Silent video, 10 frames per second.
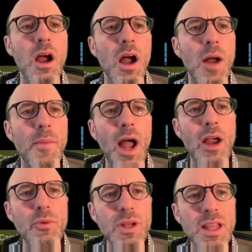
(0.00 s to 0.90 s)
I
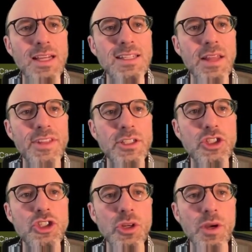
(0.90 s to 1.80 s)
realize that this
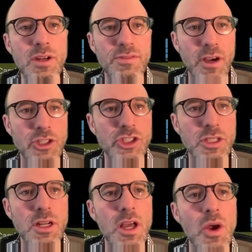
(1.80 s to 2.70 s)
doIt
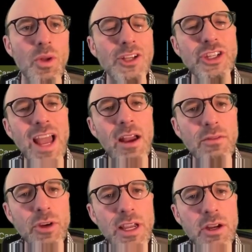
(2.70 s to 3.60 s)
function, well, actually
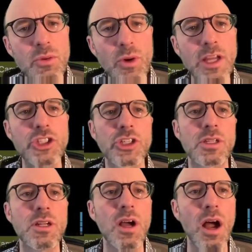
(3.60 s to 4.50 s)
every
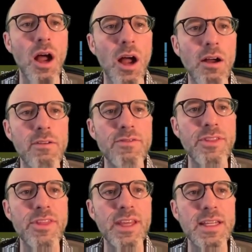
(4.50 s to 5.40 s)
iteration of
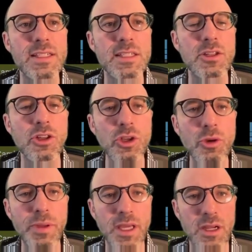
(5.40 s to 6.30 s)
this
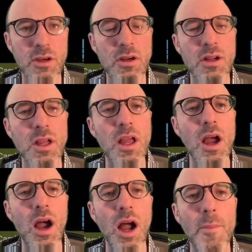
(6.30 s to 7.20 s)
loop here,
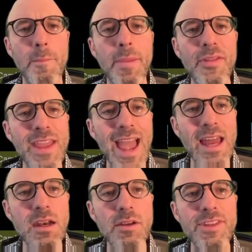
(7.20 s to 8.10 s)
by the
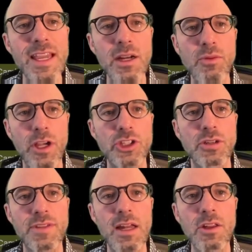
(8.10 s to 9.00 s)
end of the iteration
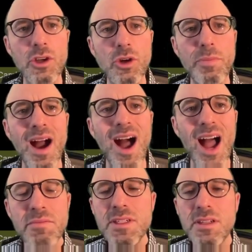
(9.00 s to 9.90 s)
of that loop,
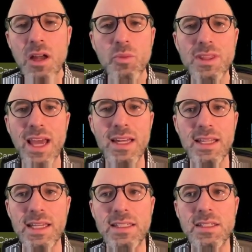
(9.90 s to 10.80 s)
I'm done with that
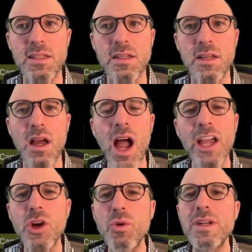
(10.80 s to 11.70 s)
list. I
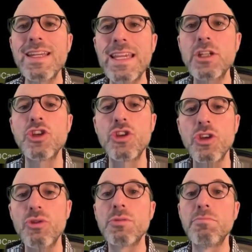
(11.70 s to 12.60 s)
don't need to
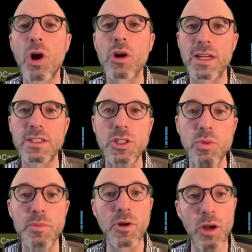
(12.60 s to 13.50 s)
use mark and
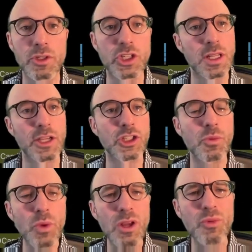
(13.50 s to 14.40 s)
sweep garbage collection.
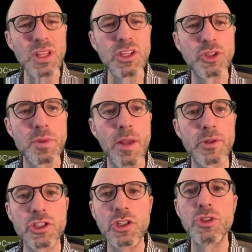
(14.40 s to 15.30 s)
What I really should be able
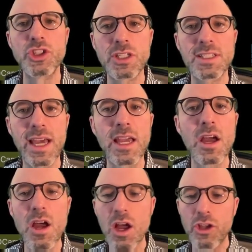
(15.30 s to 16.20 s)
to do is just say,
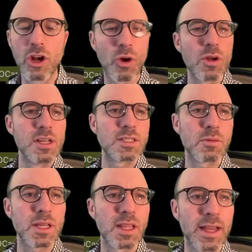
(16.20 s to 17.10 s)

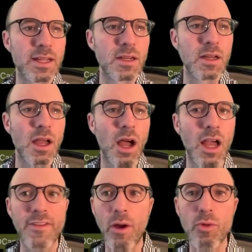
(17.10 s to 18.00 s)
something like,
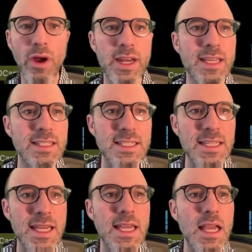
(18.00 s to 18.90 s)
if I were writing in
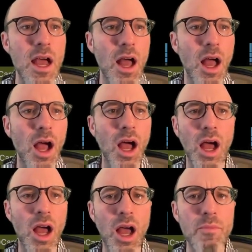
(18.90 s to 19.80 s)
C,
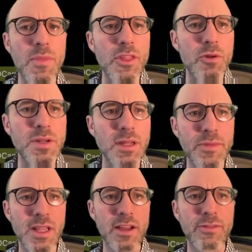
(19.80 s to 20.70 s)
there'd be
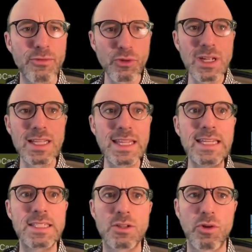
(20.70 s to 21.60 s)
something like free
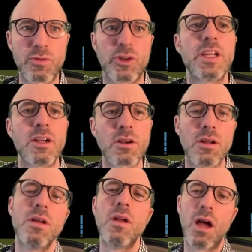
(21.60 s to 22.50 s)
list over here.
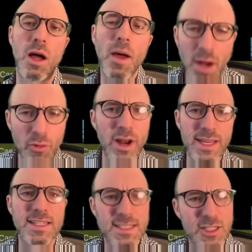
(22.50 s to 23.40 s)
I'm not
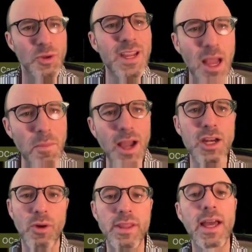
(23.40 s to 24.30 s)
writing in C, so I'm not going
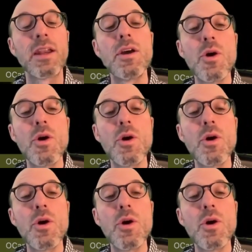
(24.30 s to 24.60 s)
to write that.